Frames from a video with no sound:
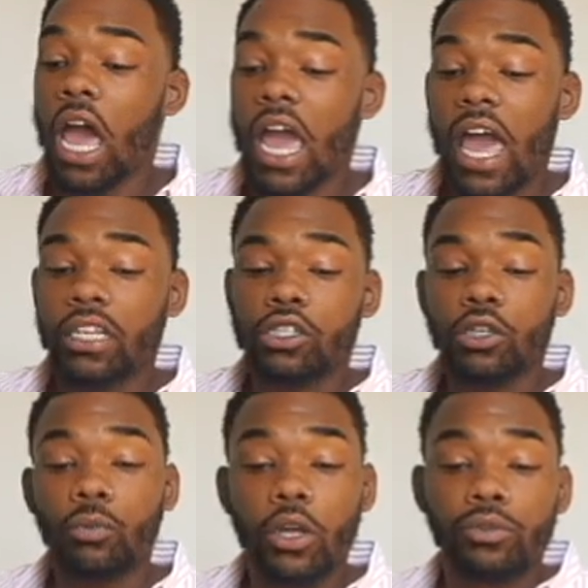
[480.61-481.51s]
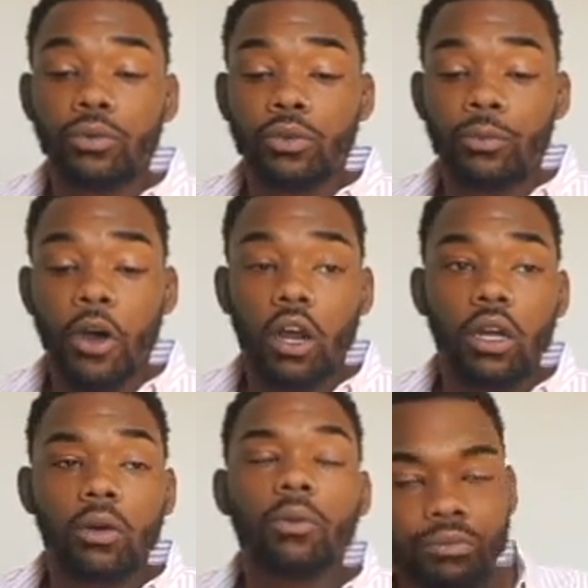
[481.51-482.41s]
I actually run through the
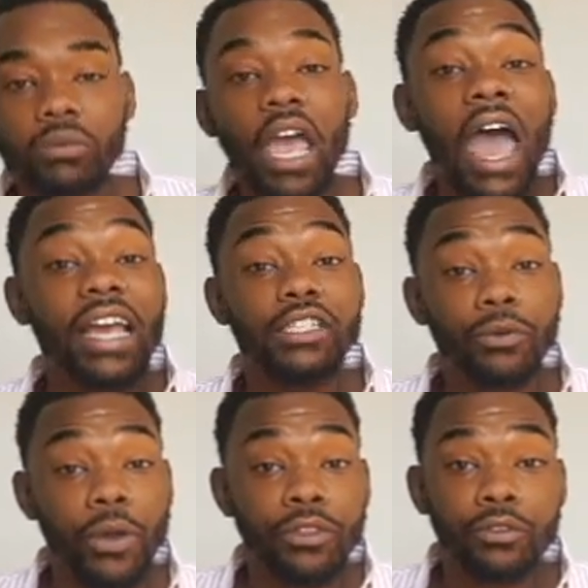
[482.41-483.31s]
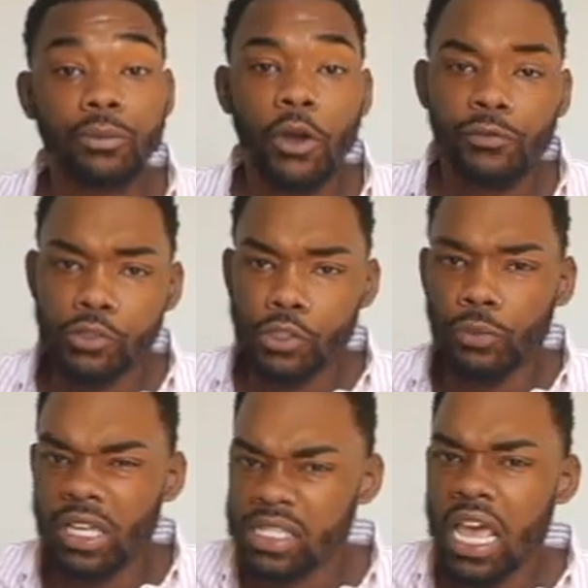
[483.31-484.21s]
park. I actually ran through the park for two
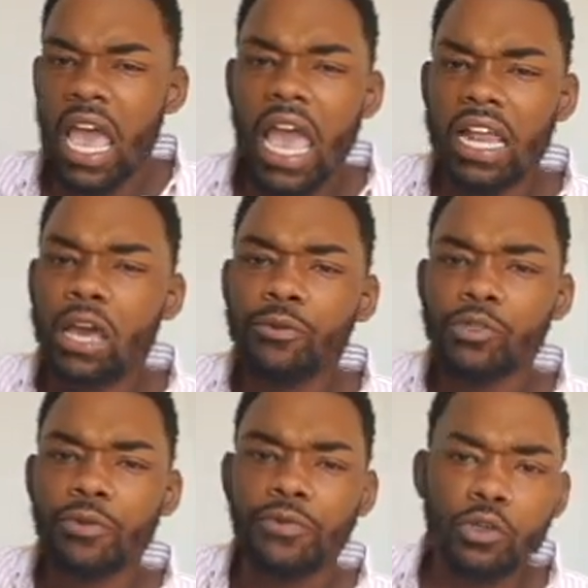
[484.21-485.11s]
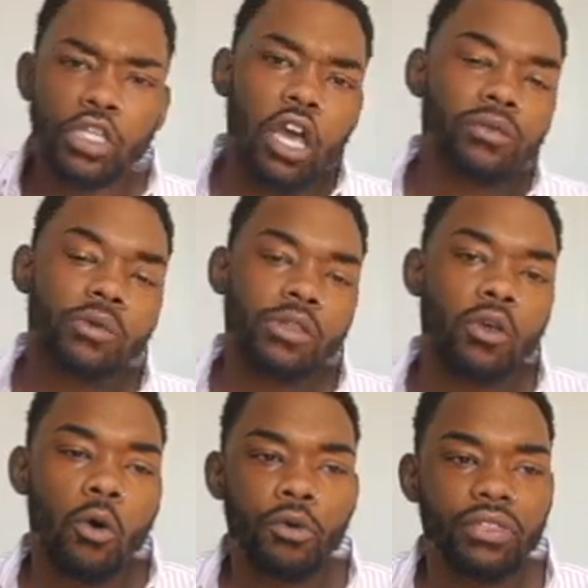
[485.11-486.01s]
weeks, and now we do a full jog throughout
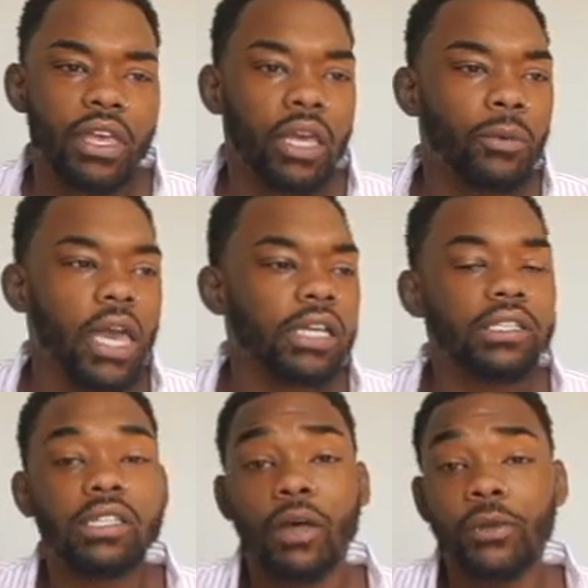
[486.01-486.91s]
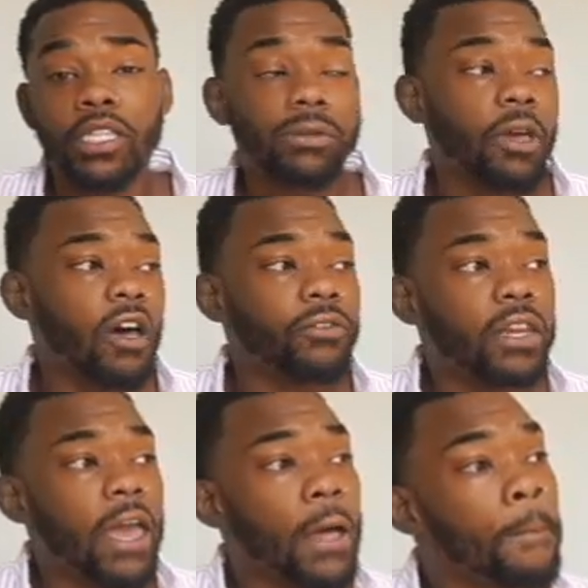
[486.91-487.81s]
the whole thing. We actually stop and get some coffee
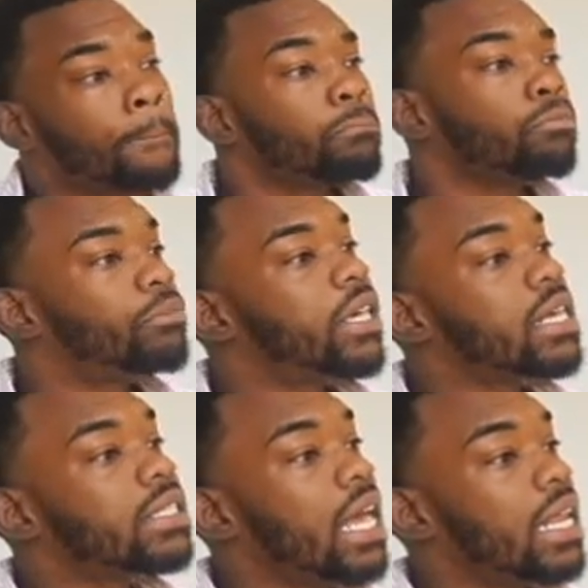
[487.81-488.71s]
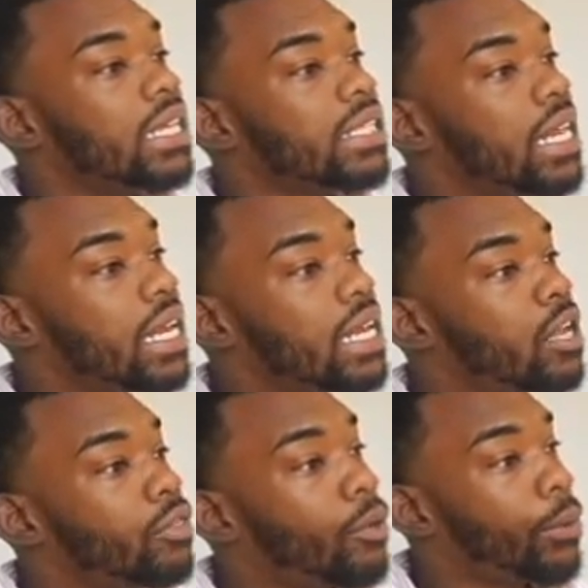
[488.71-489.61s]
now because that is
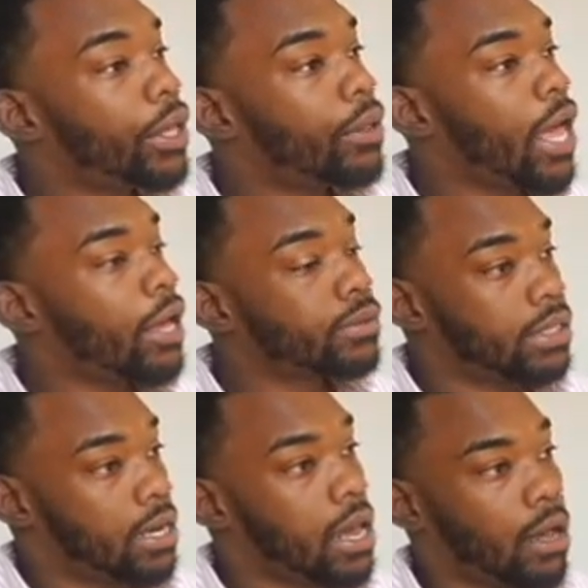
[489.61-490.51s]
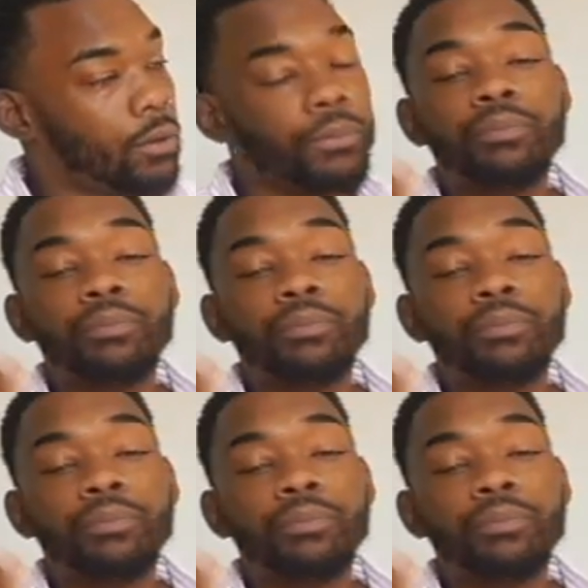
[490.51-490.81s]
in the wheelhouse now.